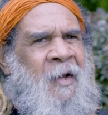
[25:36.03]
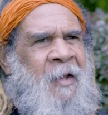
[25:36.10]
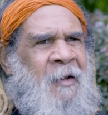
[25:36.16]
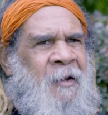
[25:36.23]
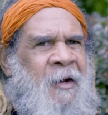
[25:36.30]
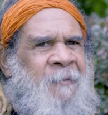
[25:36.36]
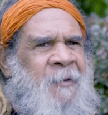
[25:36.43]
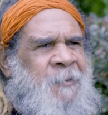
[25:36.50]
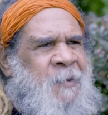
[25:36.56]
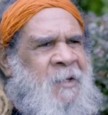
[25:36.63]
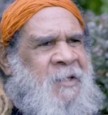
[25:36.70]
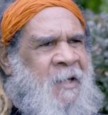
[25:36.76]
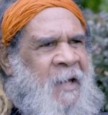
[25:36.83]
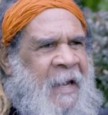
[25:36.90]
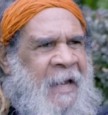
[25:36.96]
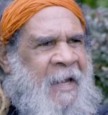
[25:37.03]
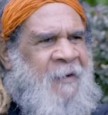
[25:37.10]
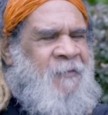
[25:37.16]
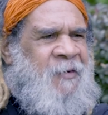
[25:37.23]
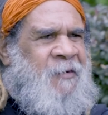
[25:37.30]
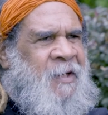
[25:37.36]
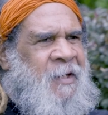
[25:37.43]
a lot of us have been scared
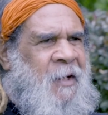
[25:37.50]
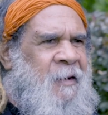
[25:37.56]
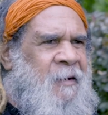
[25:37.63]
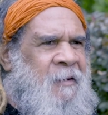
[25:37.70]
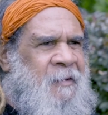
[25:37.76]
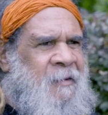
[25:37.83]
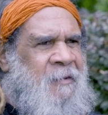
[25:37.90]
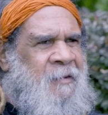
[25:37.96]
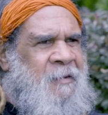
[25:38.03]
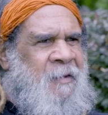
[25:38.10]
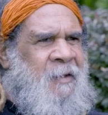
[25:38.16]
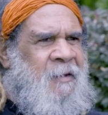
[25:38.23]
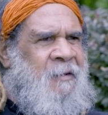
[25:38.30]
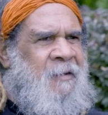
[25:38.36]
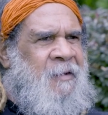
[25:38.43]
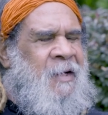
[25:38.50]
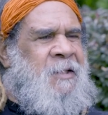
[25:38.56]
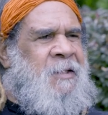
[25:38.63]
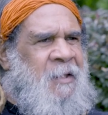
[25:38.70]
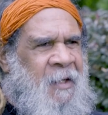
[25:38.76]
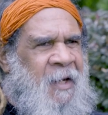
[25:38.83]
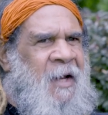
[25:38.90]
of doing that. Yeah. You know, are
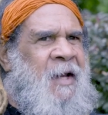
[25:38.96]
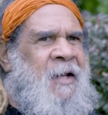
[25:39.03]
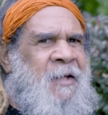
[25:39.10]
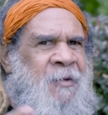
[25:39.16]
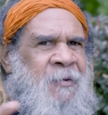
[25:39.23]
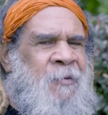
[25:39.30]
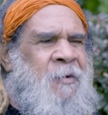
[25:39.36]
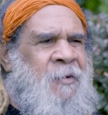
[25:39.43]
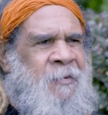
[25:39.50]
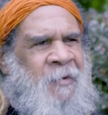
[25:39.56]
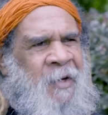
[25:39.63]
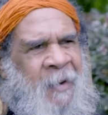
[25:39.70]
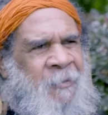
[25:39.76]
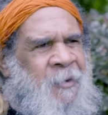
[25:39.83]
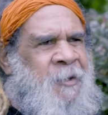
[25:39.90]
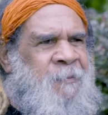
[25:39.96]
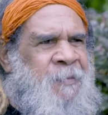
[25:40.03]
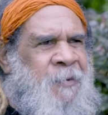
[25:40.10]
scared to talk to an Aboriginal